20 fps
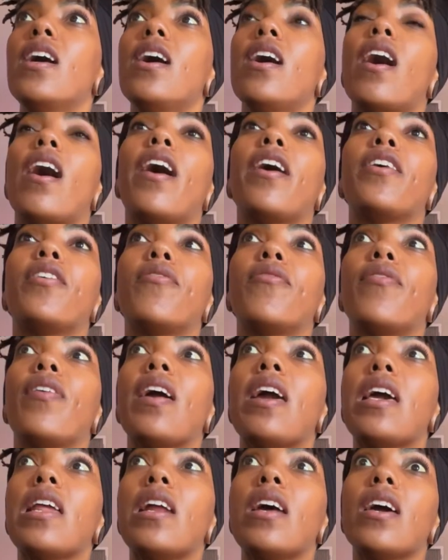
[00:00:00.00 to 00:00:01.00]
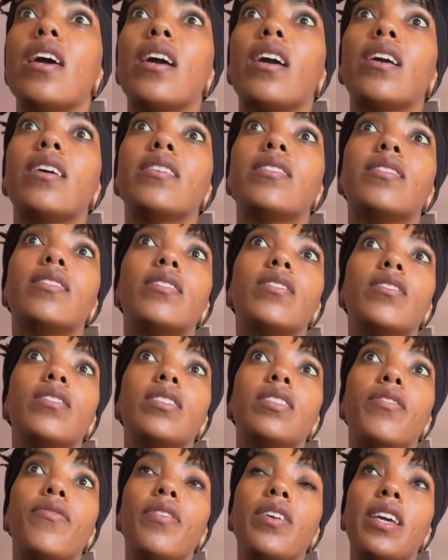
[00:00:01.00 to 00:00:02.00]
Ayurvedic
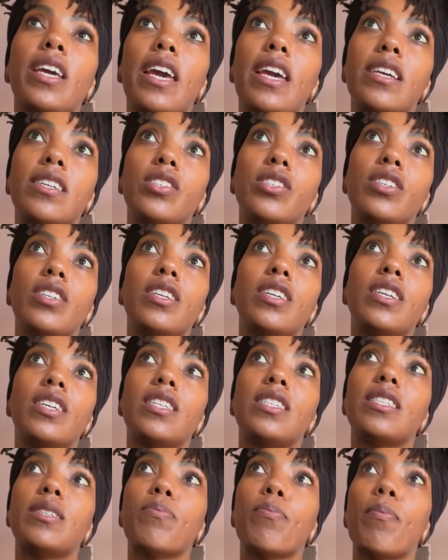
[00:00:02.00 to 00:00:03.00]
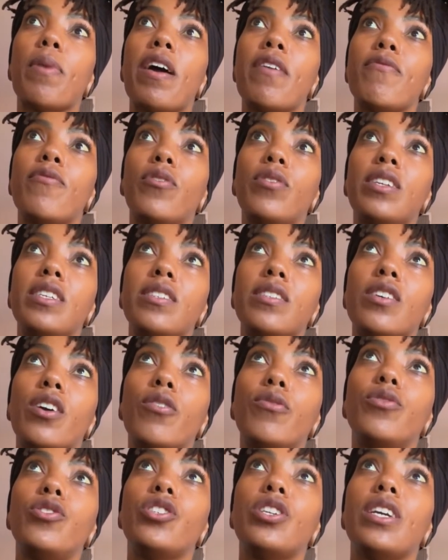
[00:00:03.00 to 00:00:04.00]
certifications, mindfulness
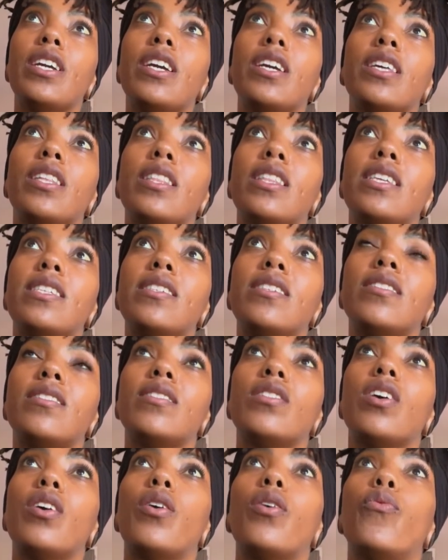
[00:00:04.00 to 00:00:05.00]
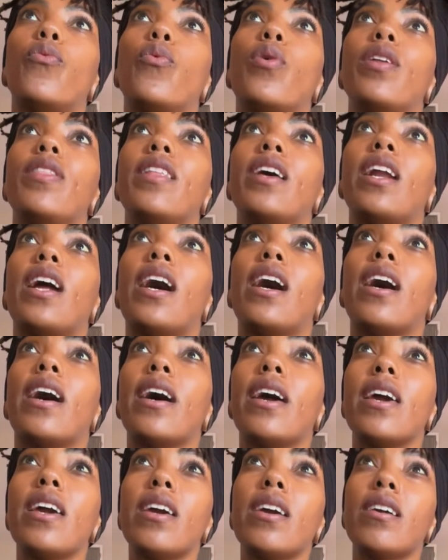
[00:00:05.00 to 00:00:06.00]
coaching. This is the one that
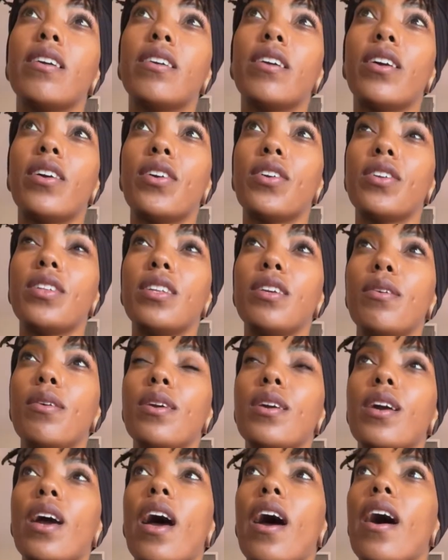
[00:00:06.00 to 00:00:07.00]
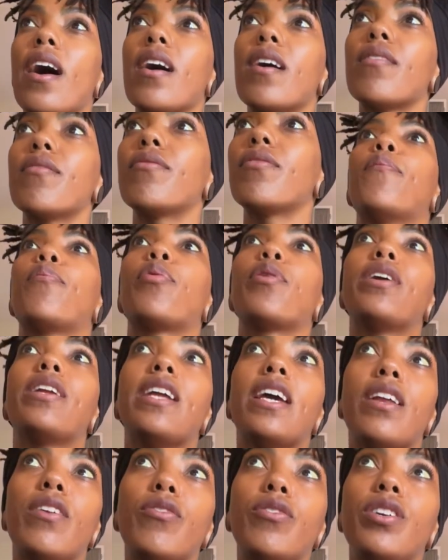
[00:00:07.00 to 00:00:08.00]
I currently have.
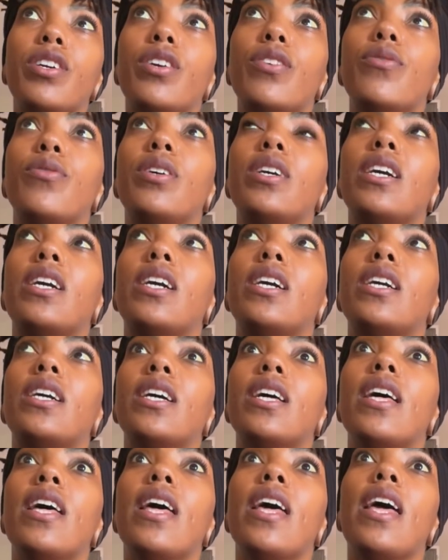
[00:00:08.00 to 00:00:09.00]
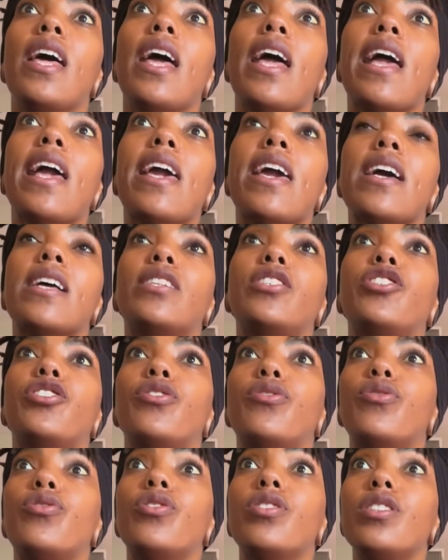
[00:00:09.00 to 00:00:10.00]
Prenatal yoga and
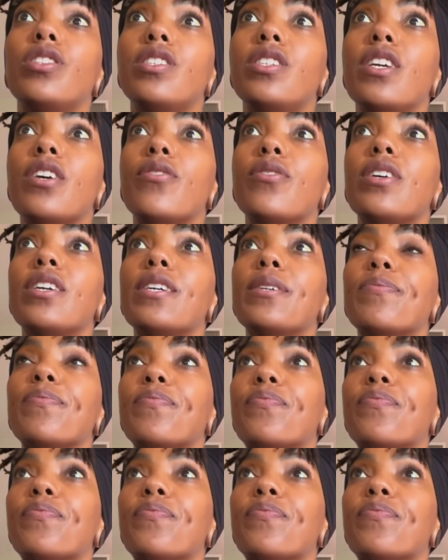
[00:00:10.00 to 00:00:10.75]
children's yoga.